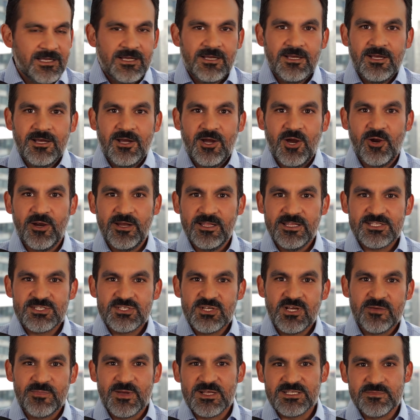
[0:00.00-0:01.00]
All right, let's talk about
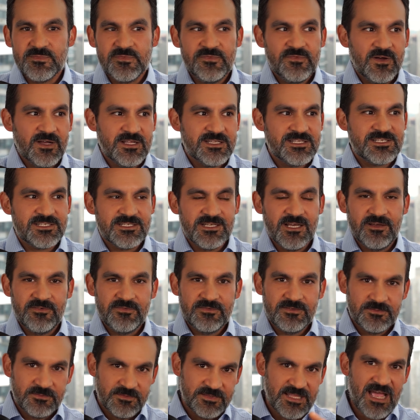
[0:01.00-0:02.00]
some fun stuff.
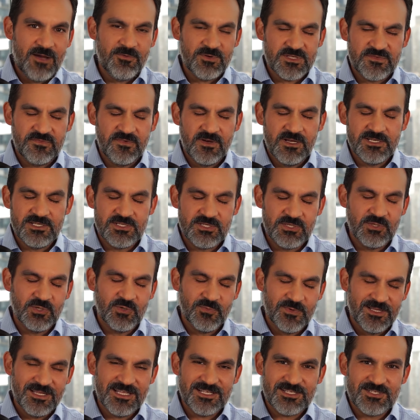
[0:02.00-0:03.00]
That was fun too, but
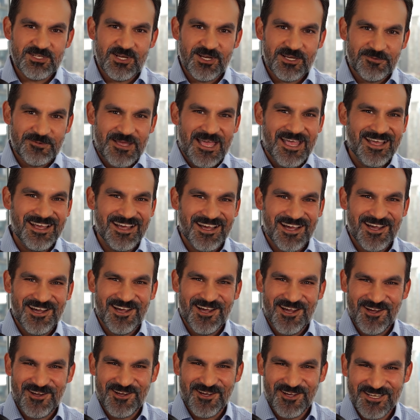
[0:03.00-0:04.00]
let's talk about
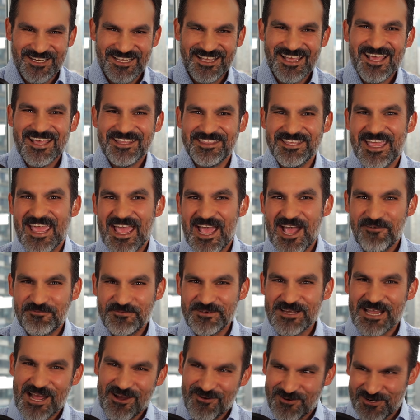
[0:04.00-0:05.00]
the happy
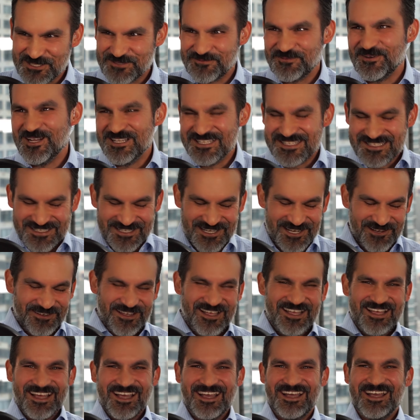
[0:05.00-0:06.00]
hours fun stuff.
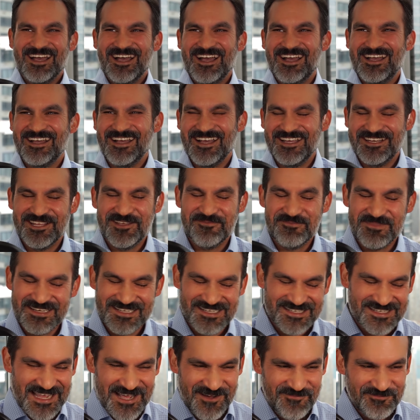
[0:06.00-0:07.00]
I didn't mean to
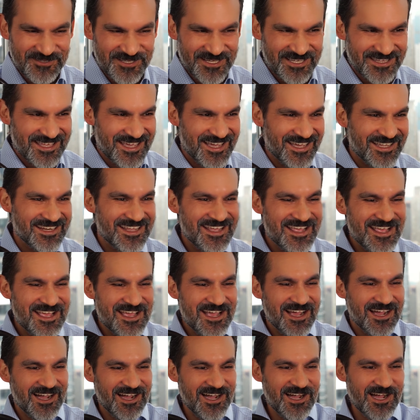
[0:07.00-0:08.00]
downplay that.
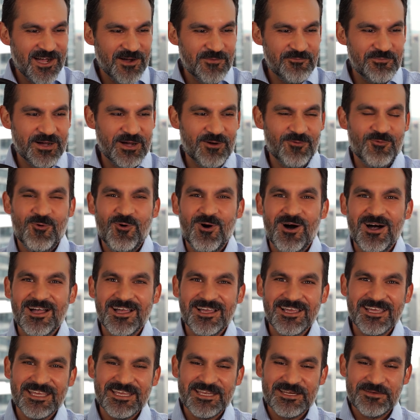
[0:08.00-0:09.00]
But
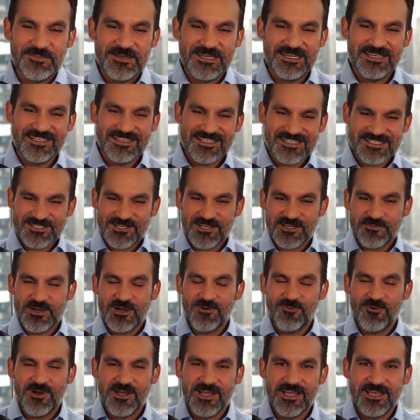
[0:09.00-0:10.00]
wine, man, let's talk about
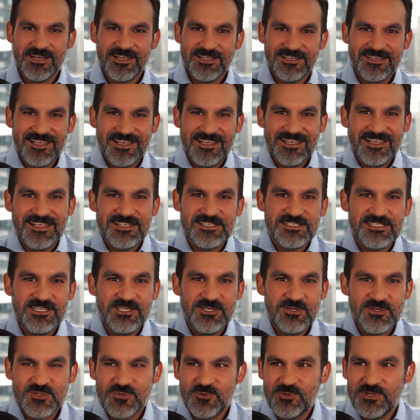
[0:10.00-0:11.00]
wine. I see you
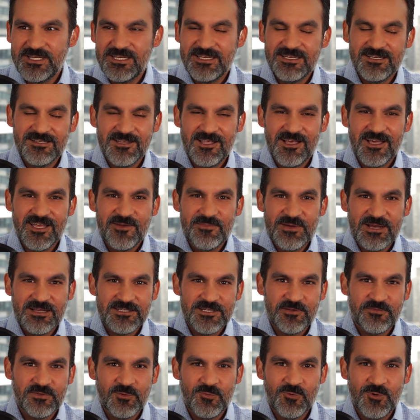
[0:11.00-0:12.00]
tweeting a lot about different
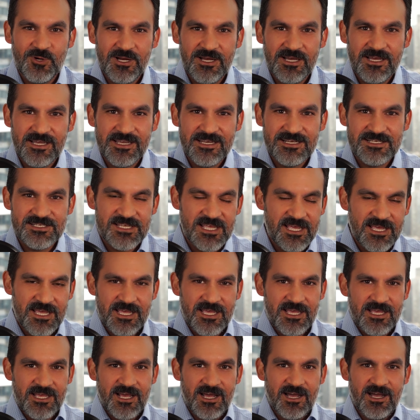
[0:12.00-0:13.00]
wines.
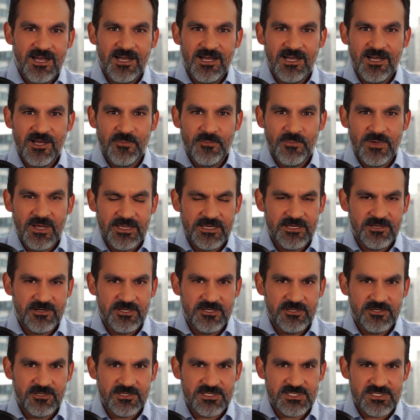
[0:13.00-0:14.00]
I hear you're a
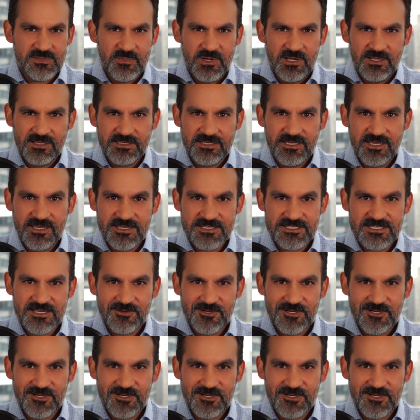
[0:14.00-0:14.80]
sommelier. Is that right?